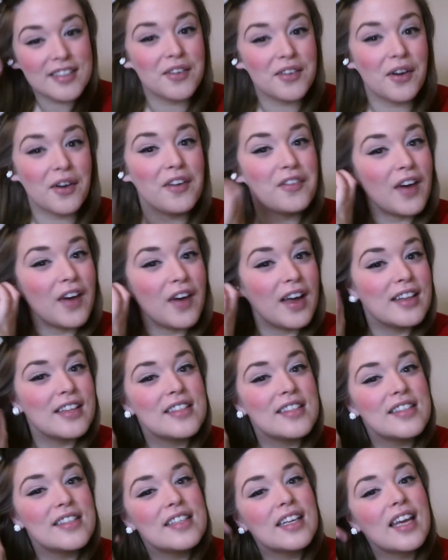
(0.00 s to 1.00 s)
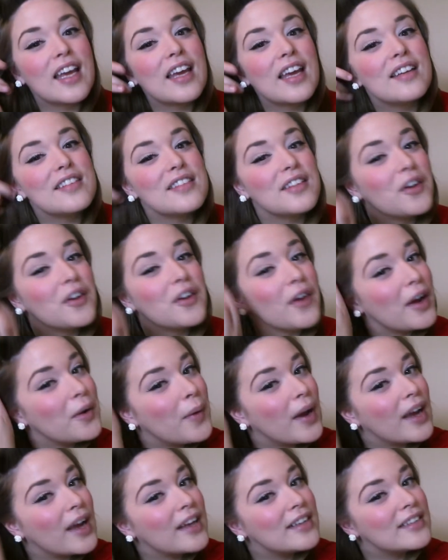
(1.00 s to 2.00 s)
So I find that singing is a great
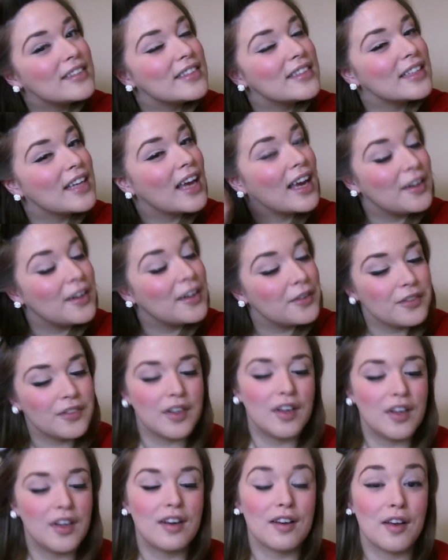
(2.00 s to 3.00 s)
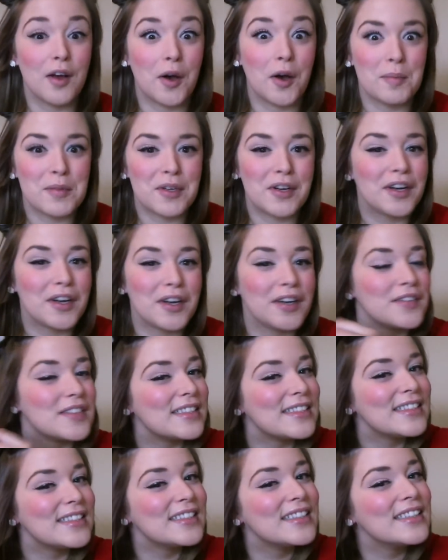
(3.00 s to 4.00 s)
way just to kind of calm nerves.
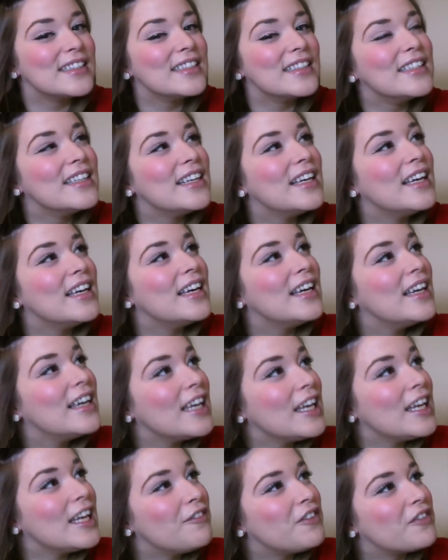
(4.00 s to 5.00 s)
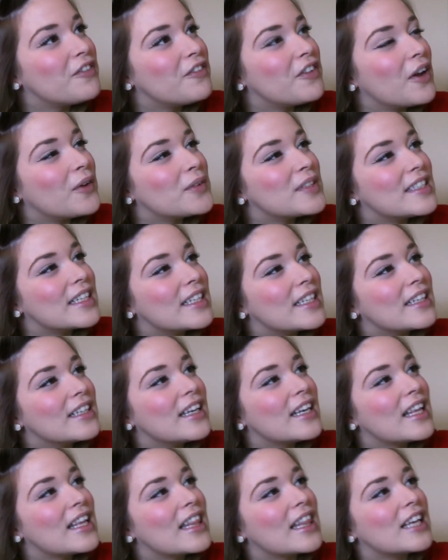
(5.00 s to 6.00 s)
Even if you don't sing
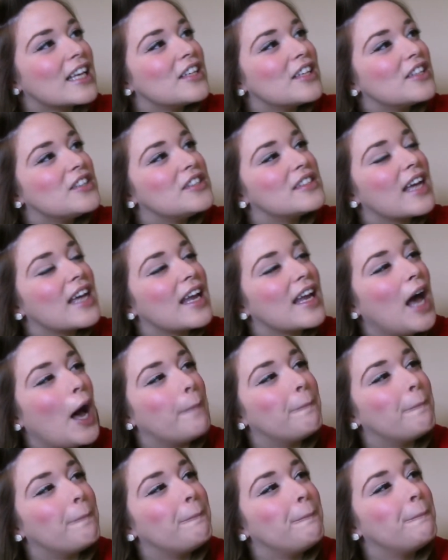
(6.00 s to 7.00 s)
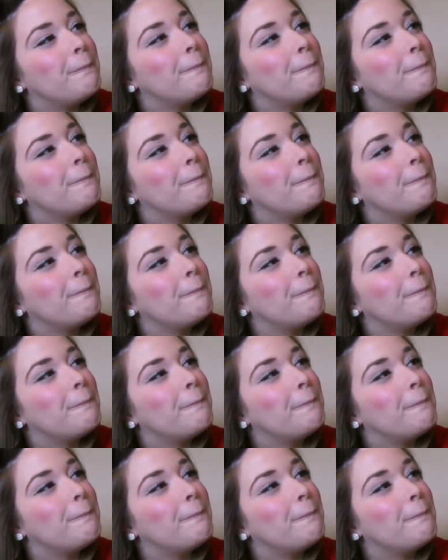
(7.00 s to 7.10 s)
anything, you just kind of hum.